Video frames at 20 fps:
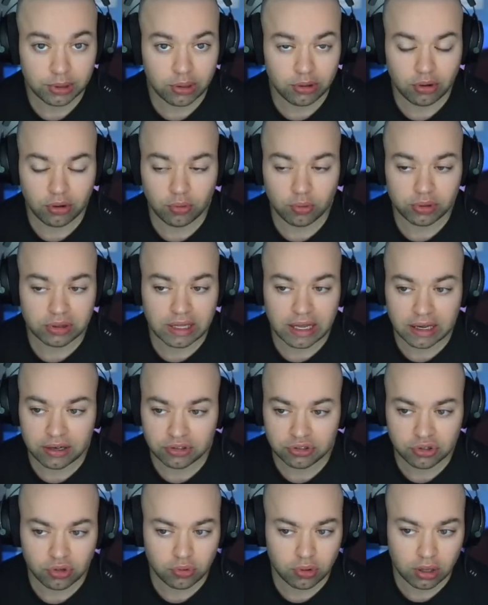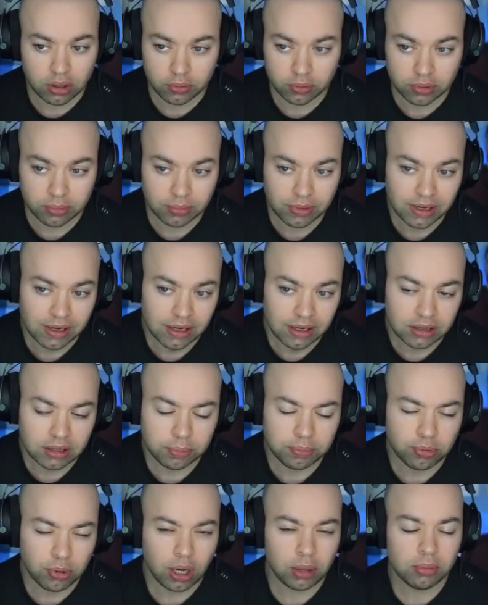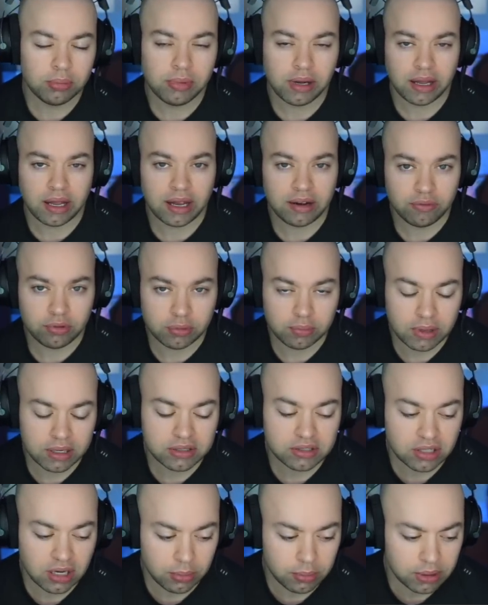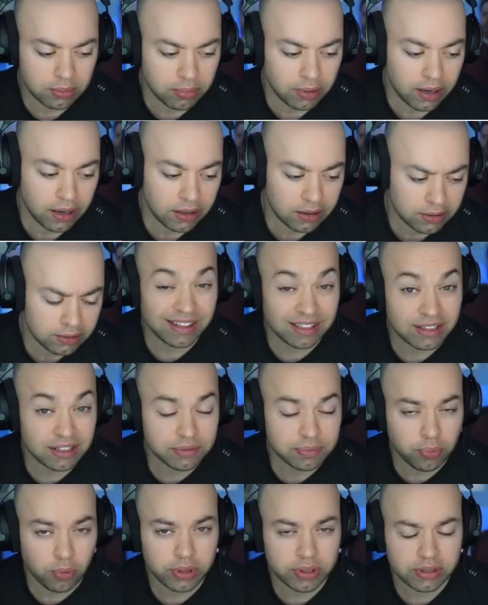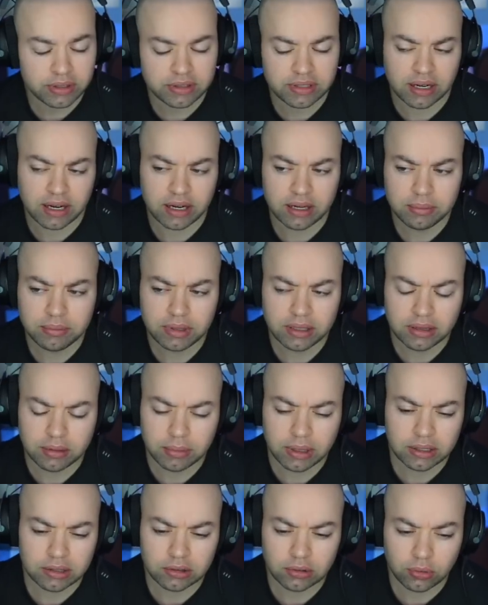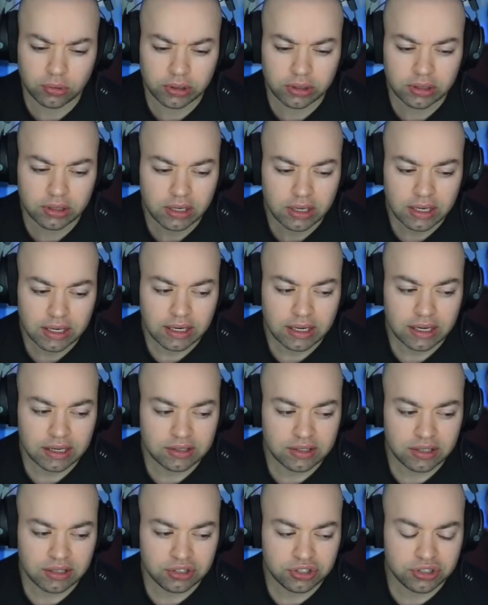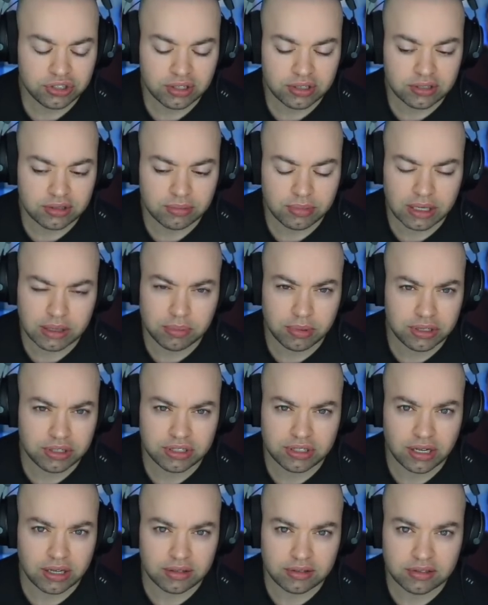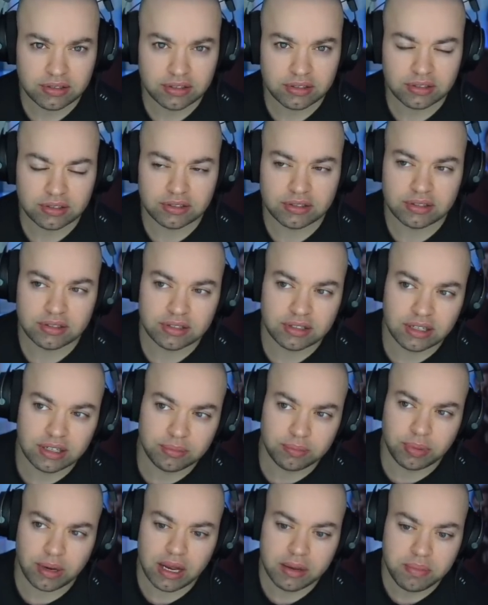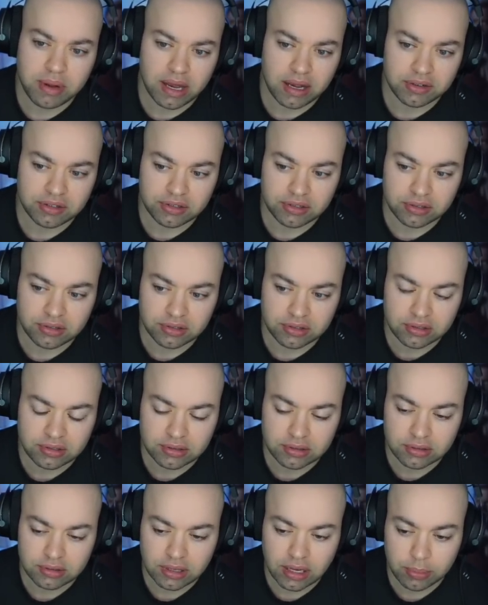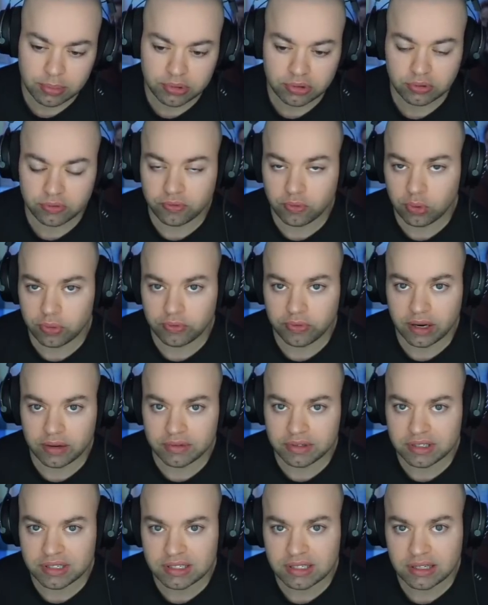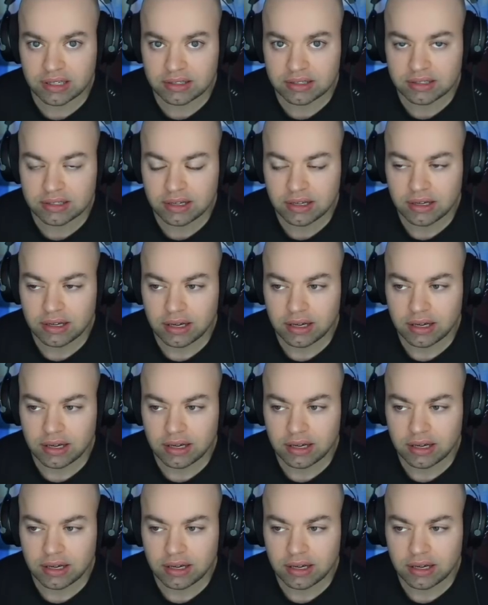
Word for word: We don't know what the heck is going on with him. The problem I have with Mace coming back at this point in time in The Mandalorian is that it just doesn't make much sense because it's it bypasses episode 4, 5, and 6.